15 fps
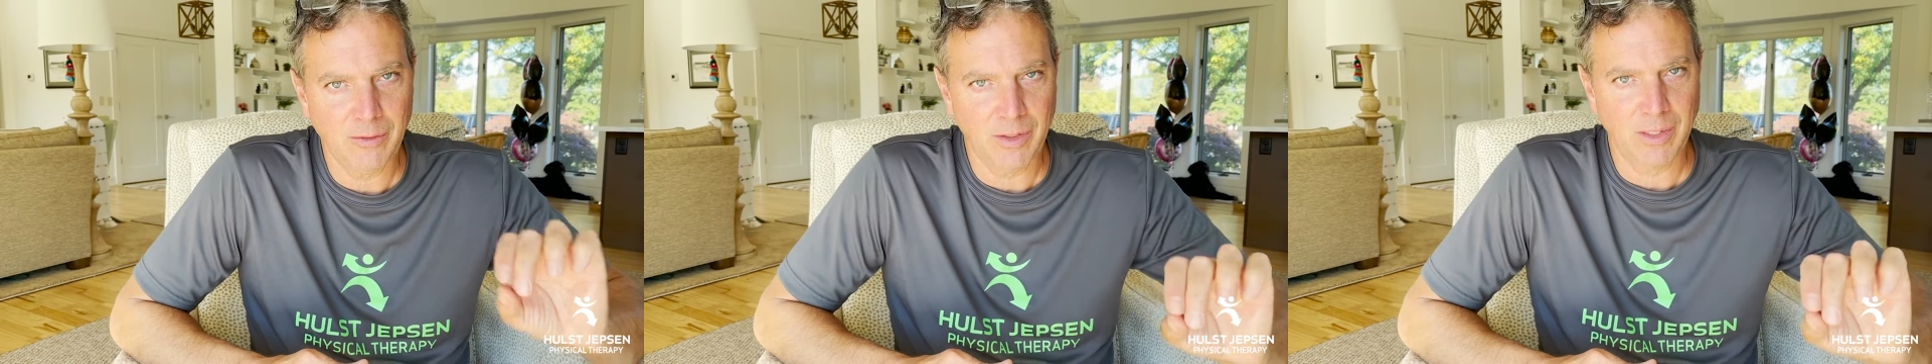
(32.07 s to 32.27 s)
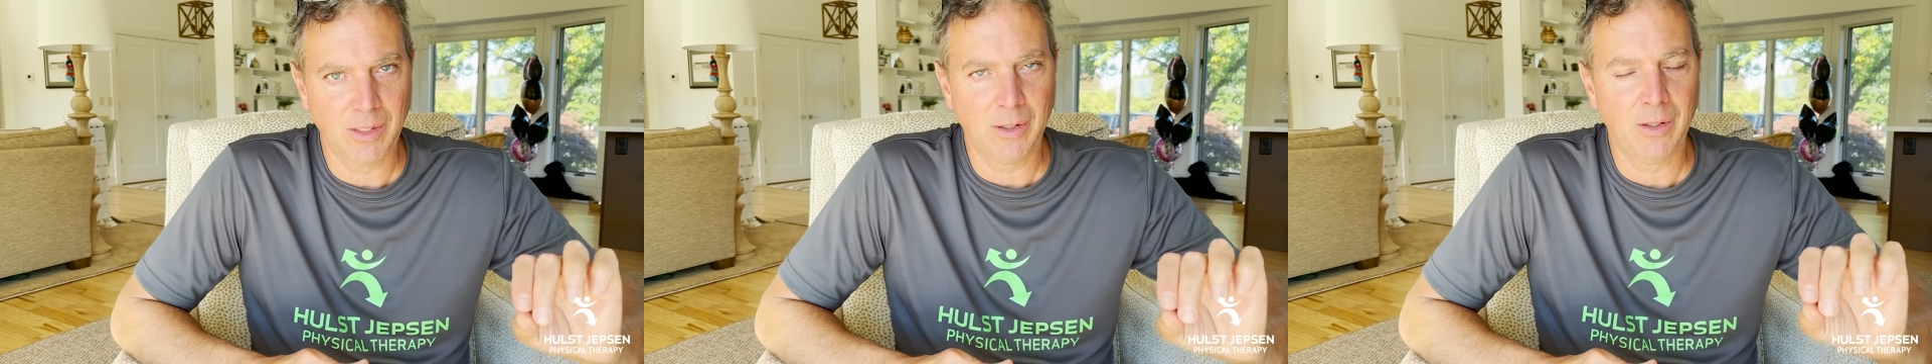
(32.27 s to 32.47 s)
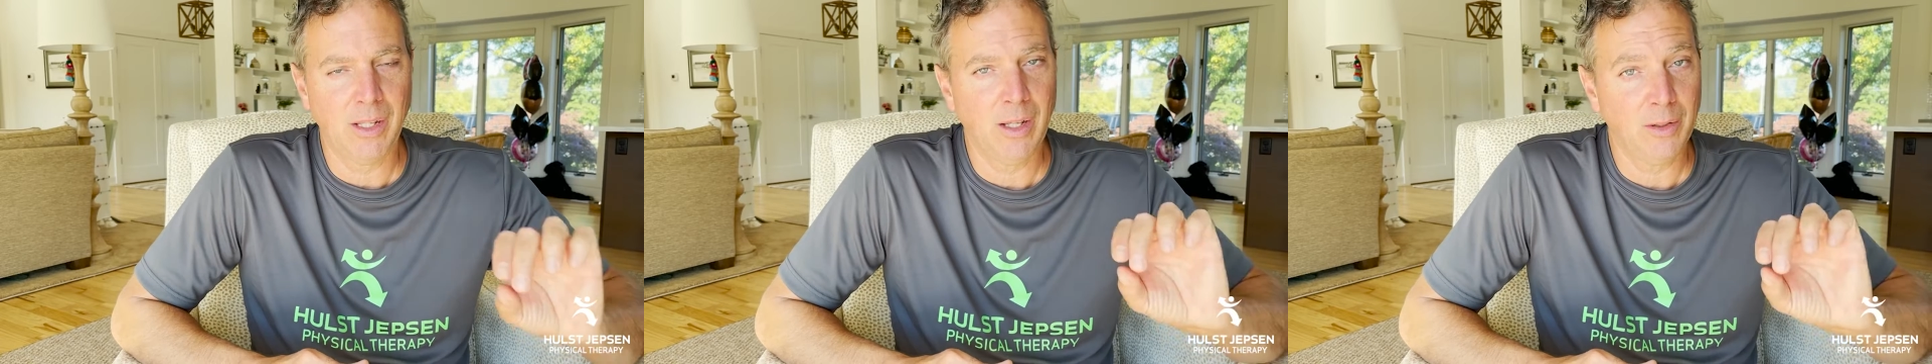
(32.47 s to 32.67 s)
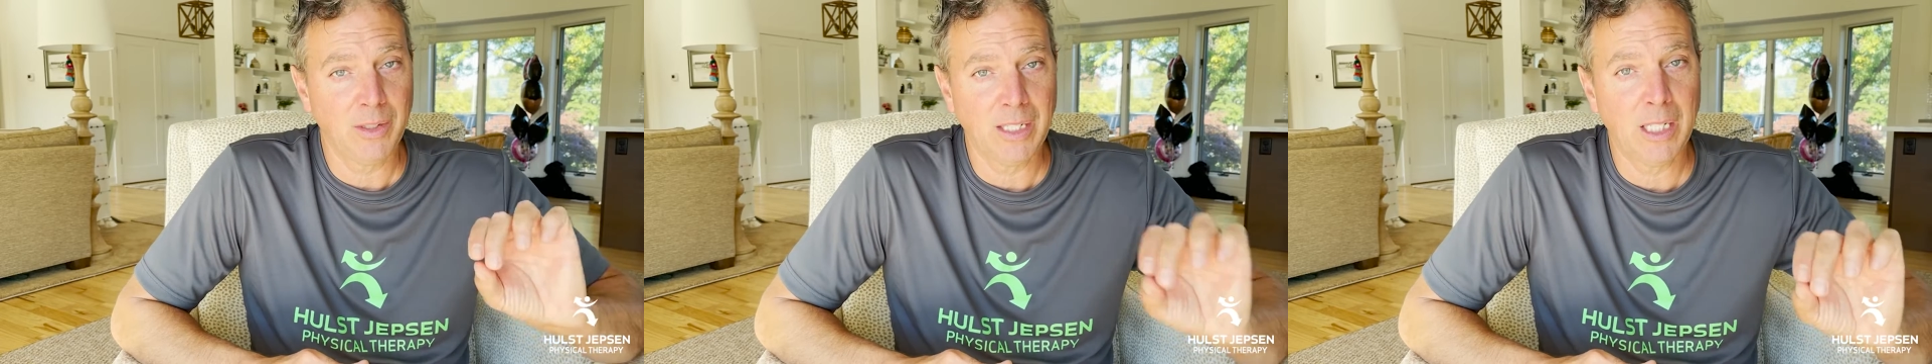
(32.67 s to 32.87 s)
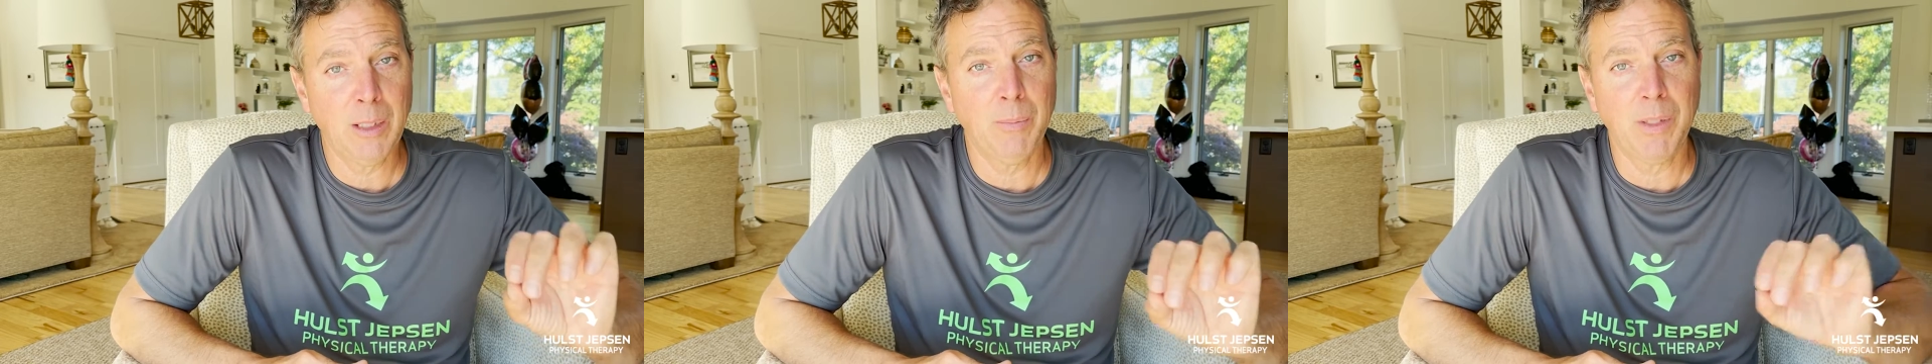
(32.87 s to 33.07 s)
physical health
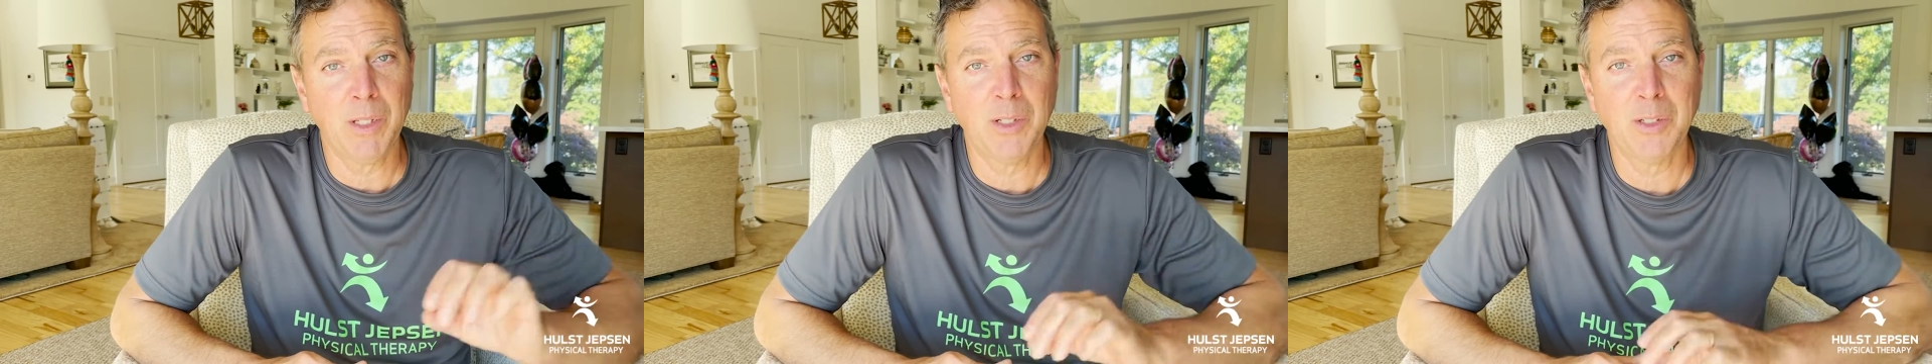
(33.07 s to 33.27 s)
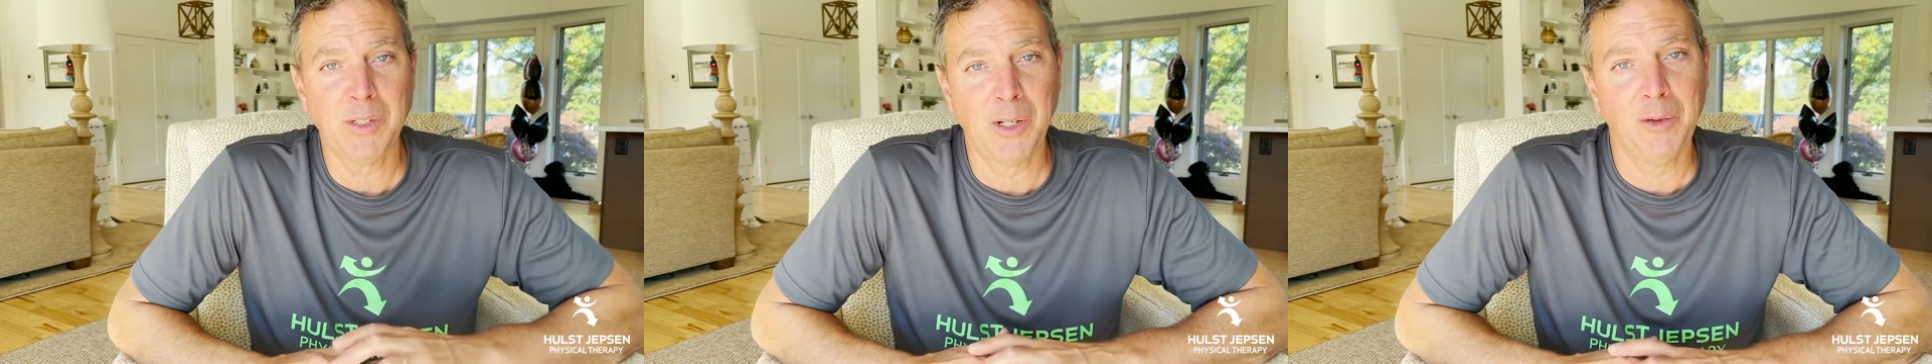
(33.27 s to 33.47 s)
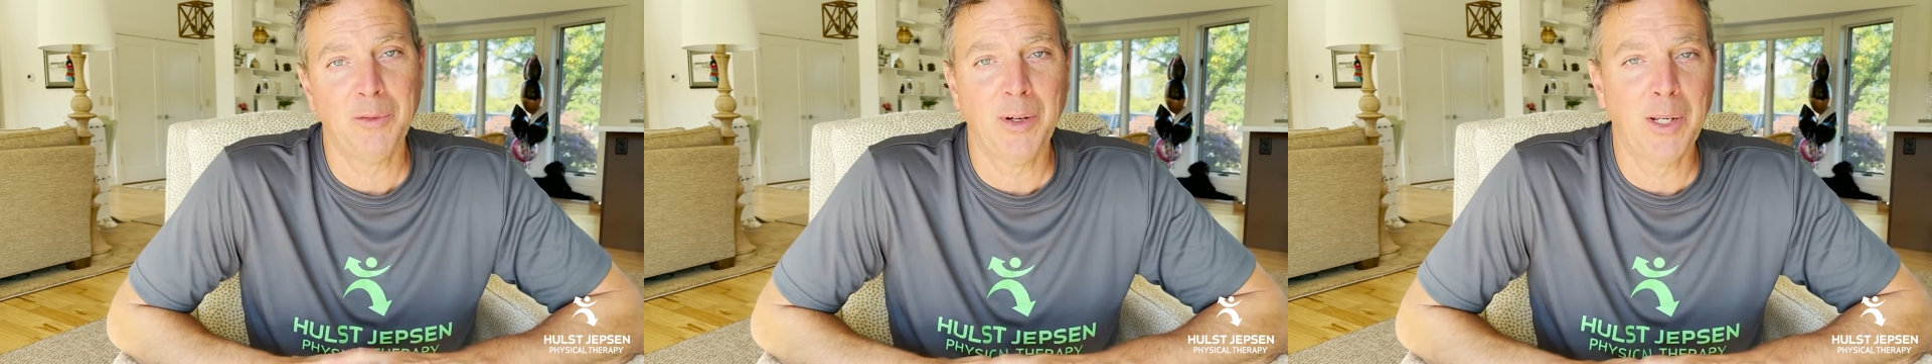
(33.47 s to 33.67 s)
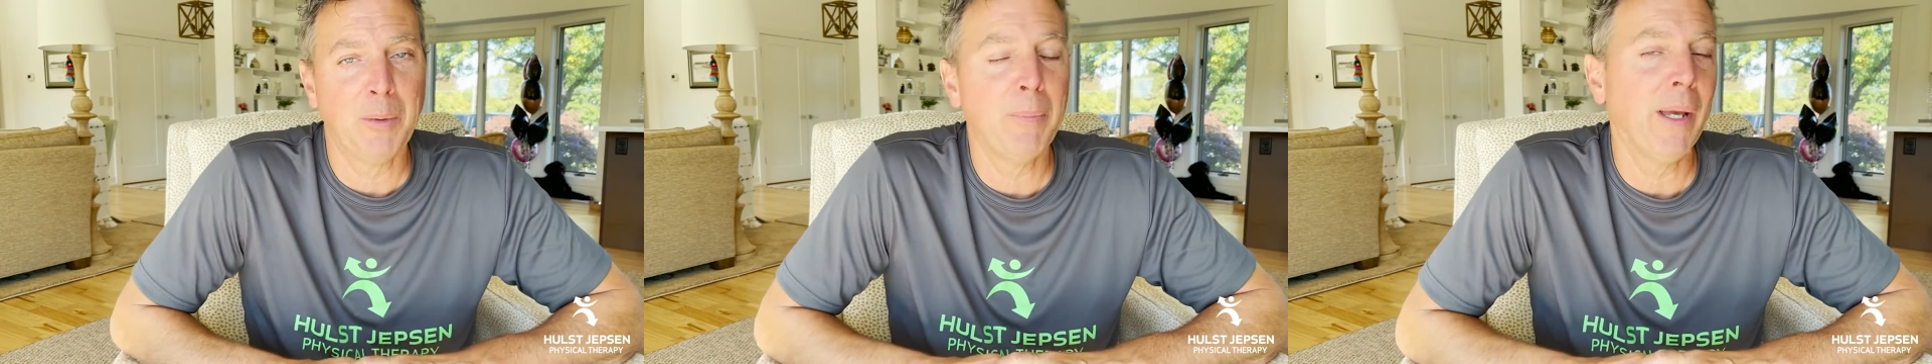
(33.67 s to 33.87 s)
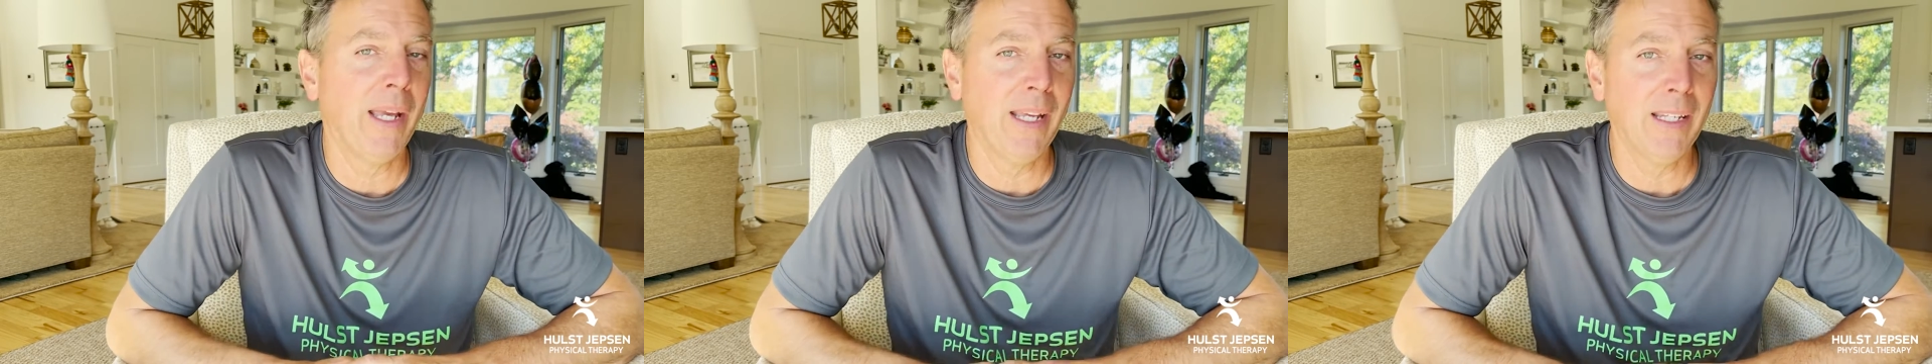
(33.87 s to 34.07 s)
and keeping yourself out
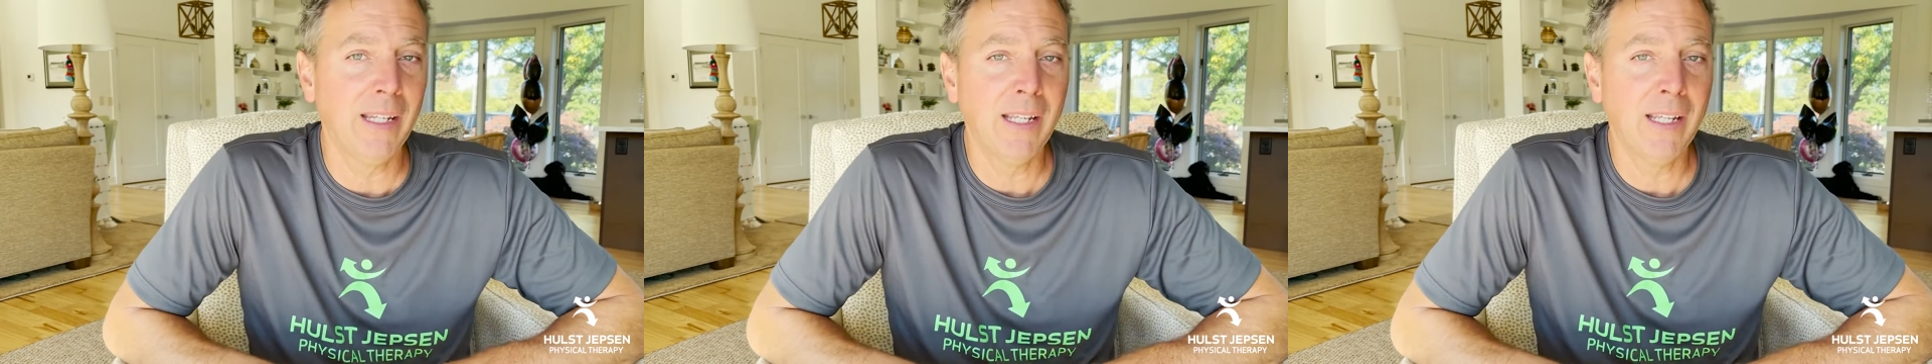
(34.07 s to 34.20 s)
of pain.